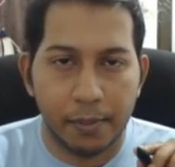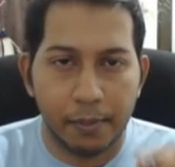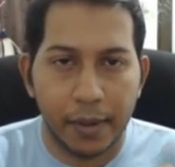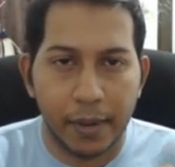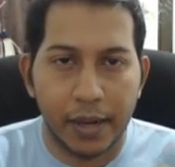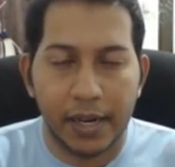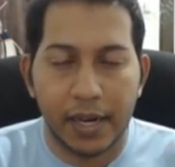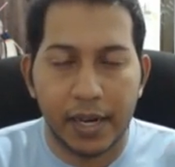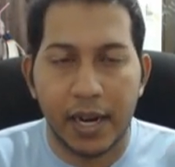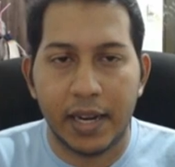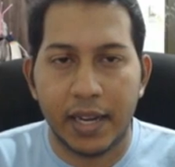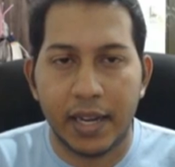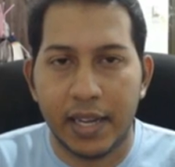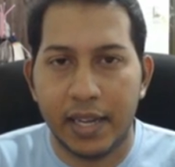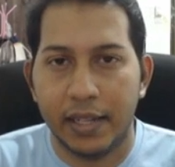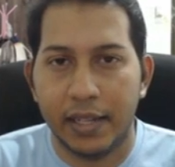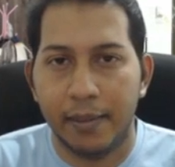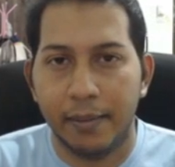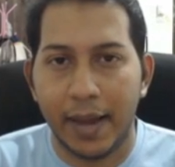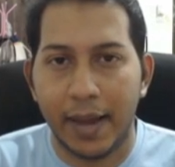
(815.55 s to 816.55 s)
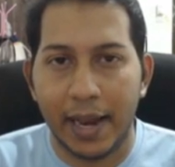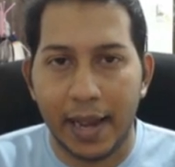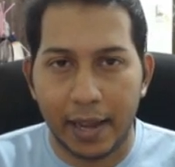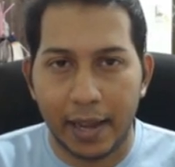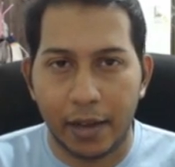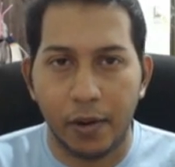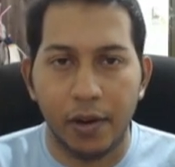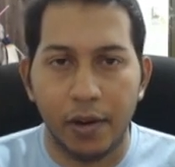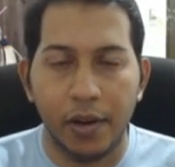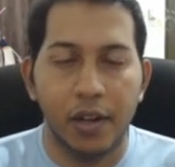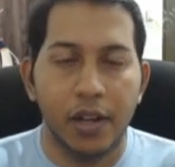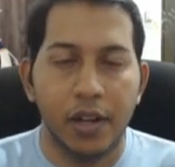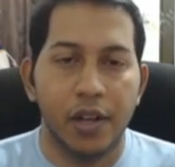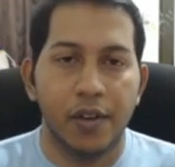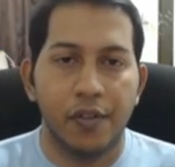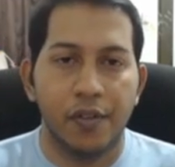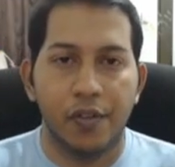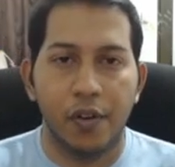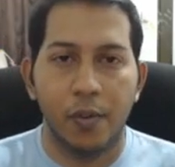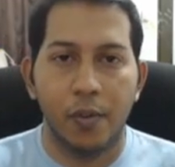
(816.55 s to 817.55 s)
button and hit the bell icon
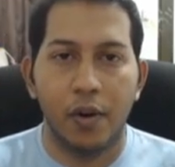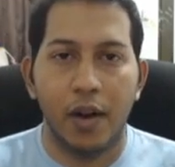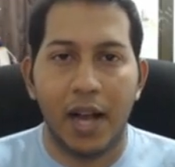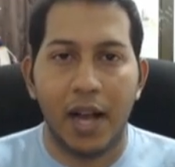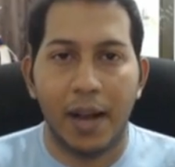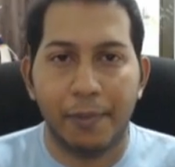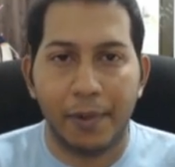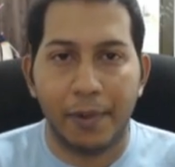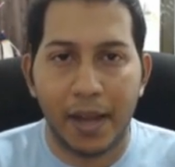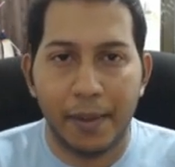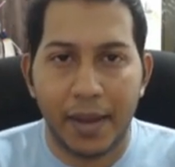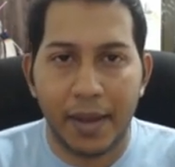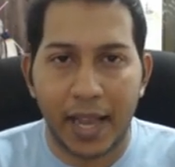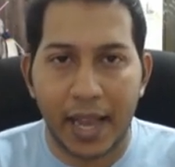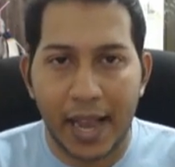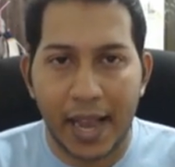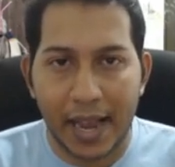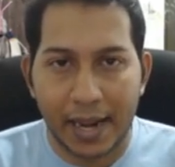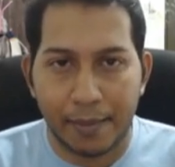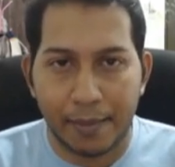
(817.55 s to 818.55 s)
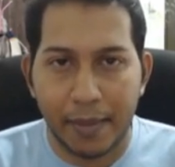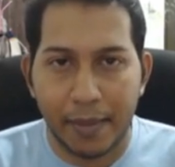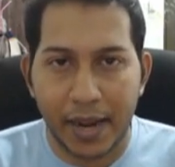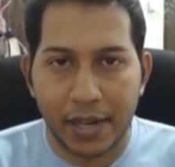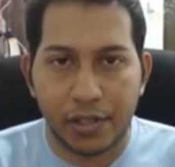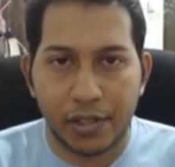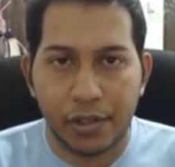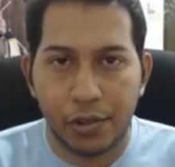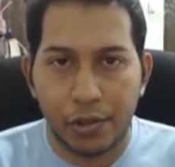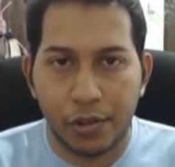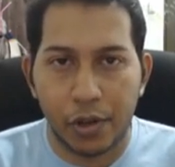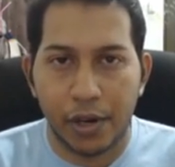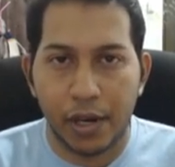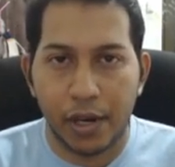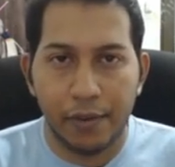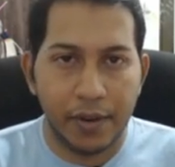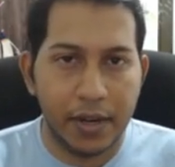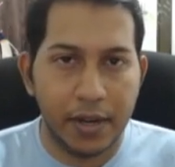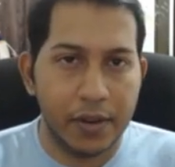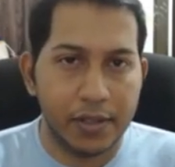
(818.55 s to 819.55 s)
for more upcoming Add Maths
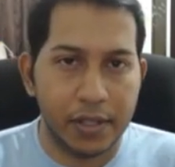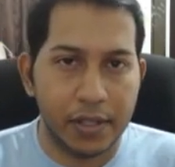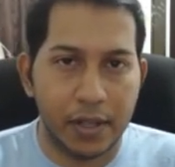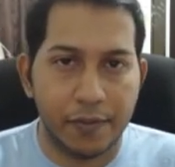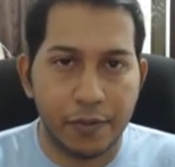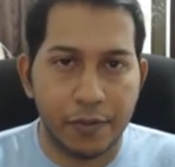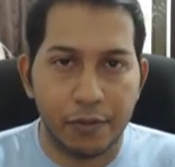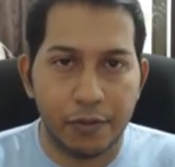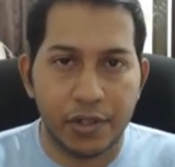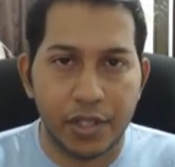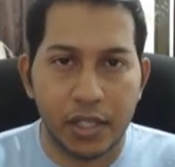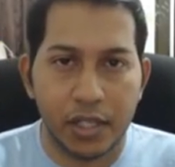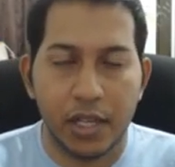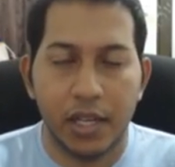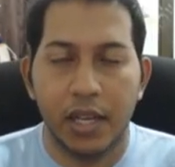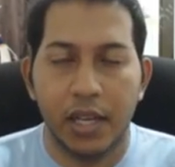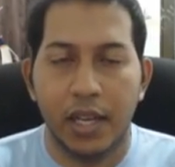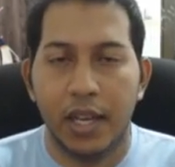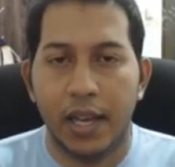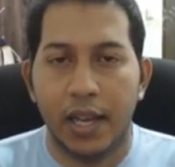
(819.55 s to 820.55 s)
tutorial videos in the future,